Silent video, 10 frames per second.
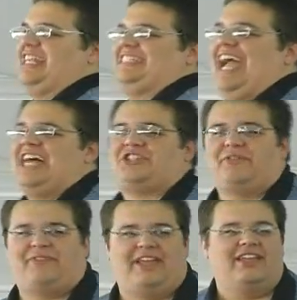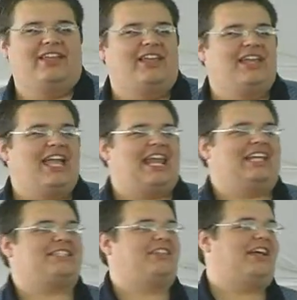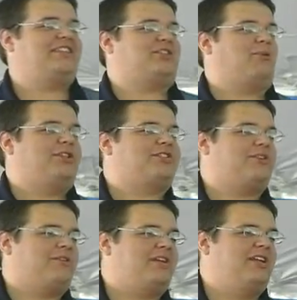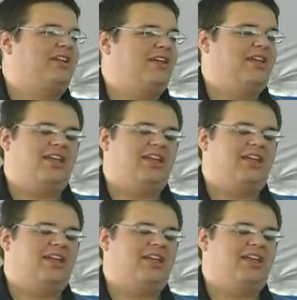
catastrophe, and I still had this one story,